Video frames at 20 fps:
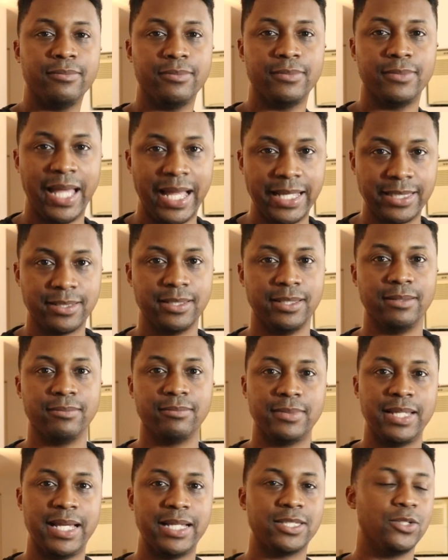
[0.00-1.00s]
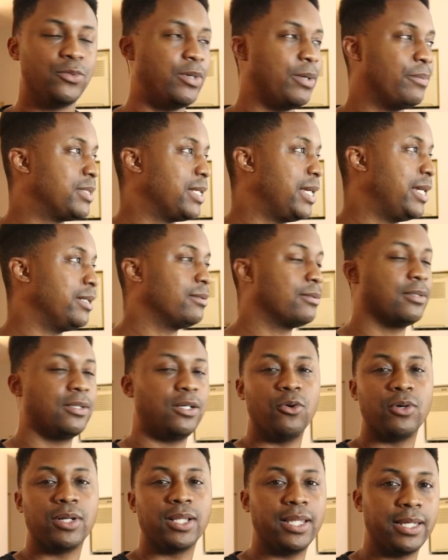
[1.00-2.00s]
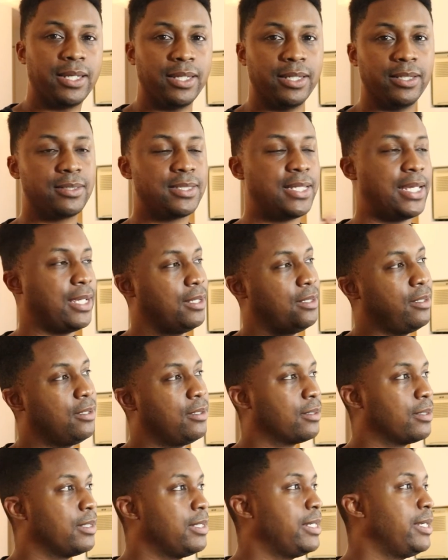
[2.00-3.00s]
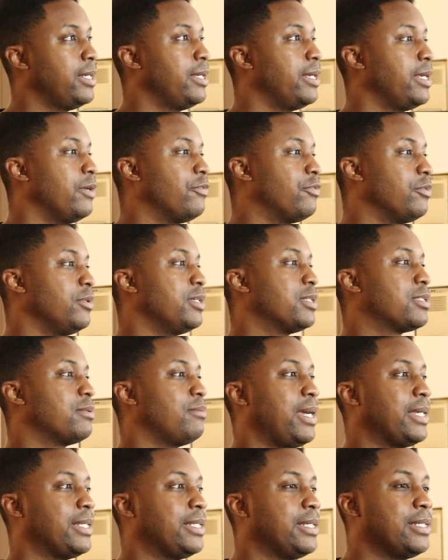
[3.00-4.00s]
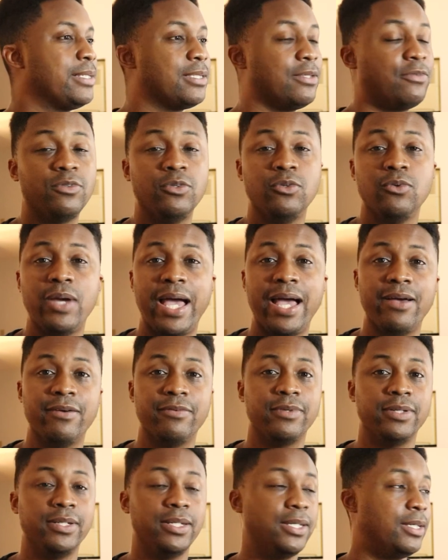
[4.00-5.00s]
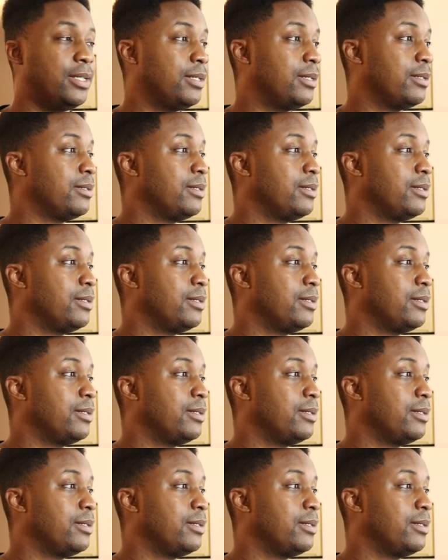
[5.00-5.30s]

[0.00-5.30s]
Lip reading: That's it. That's the website. Go click it. Take a look. If you need some ideas, if you have any